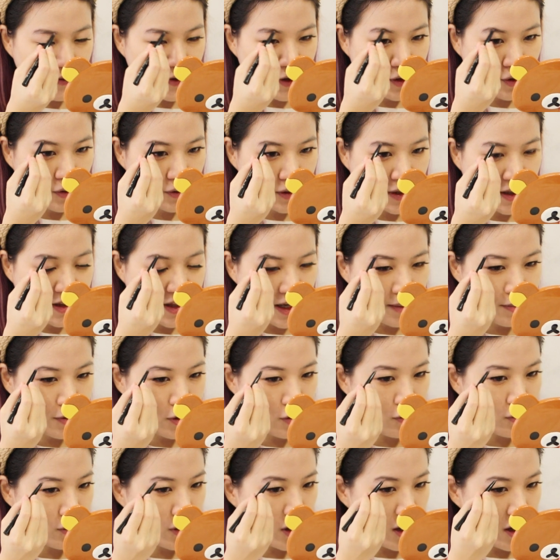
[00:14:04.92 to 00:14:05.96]
if you notice, I'm
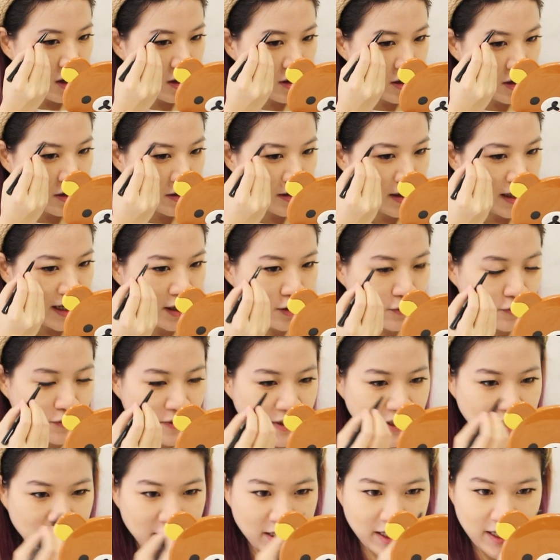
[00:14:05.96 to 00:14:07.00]
no longer like
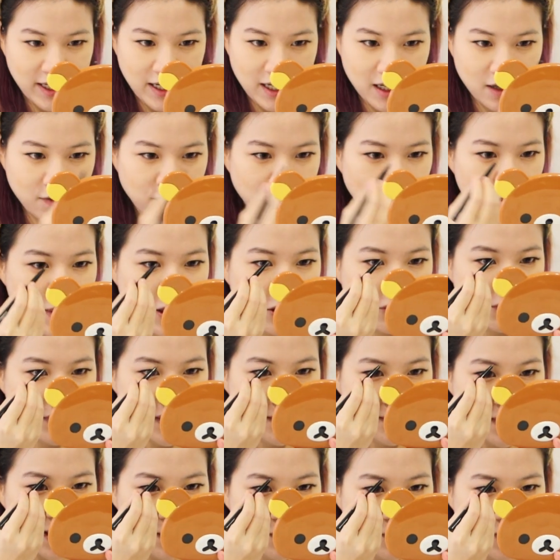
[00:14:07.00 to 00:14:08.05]
really careful about
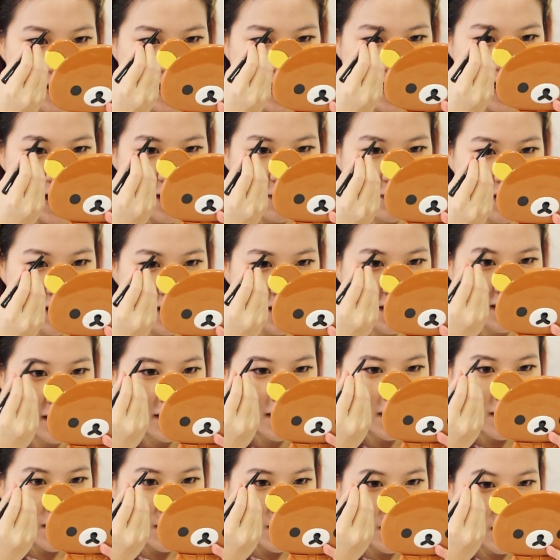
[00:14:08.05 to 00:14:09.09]
doing my brows. Like,
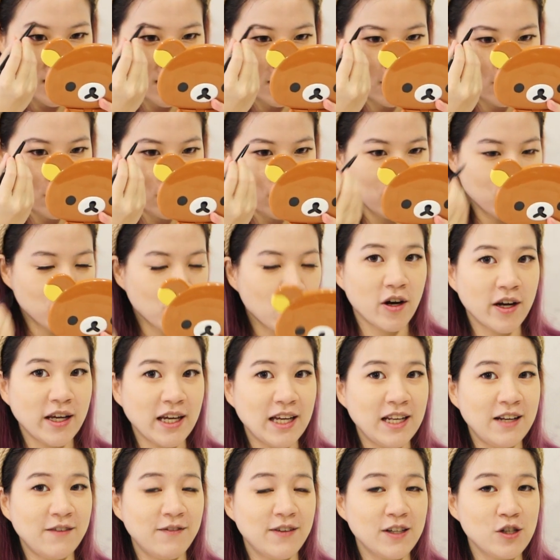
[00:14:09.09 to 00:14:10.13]
screw drawing
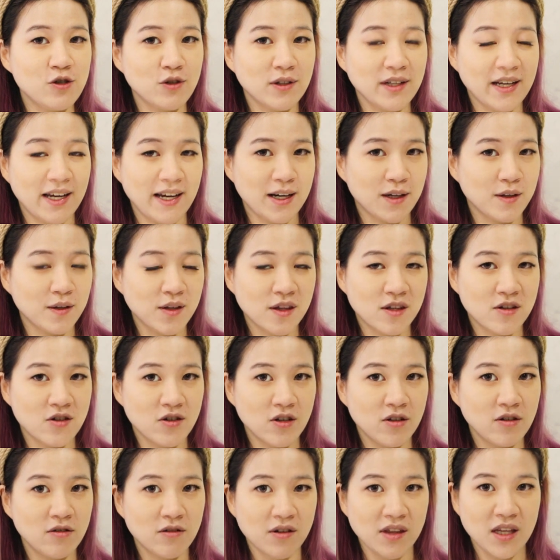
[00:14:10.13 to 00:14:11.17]
individual hair
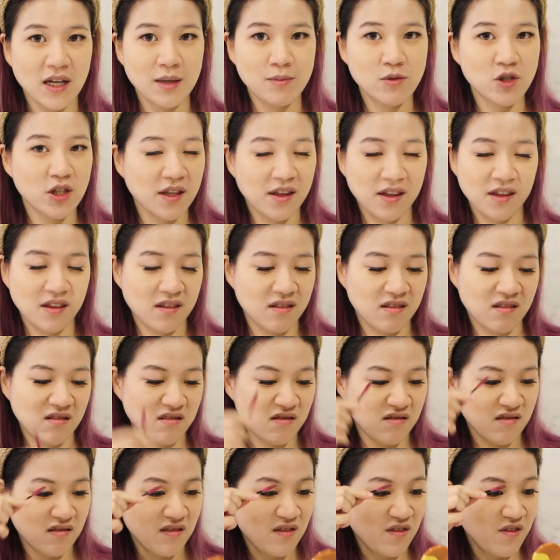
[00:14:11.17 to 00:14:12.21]
strokes, I'm just
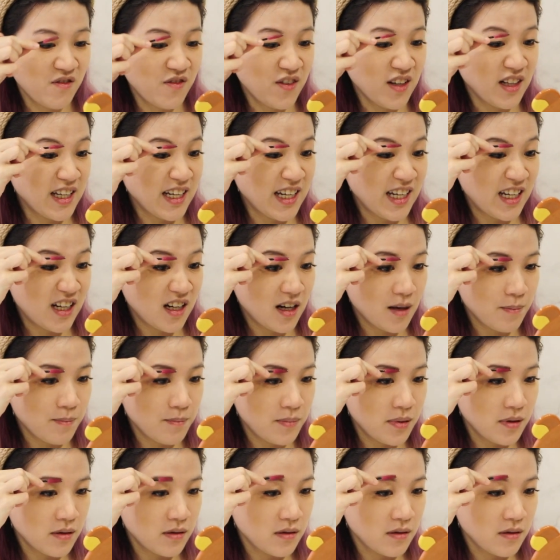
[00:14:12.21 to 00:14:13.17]
filling it up.